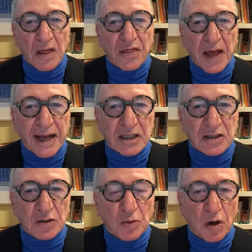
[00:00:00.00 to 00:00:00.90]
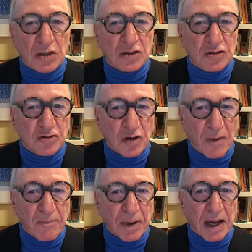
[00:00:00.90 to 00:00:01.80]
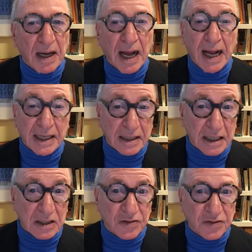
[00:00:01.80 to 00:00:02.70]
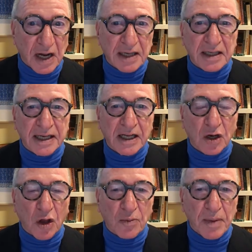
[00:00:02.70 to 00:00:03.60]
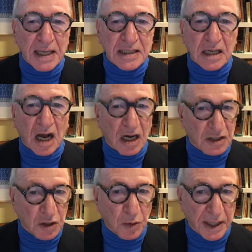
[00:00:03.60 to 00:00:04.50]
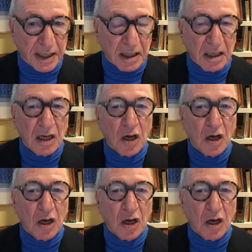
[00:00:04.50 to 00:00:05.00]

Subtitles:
thanks to what Trump and his friend Elon Musk are doing.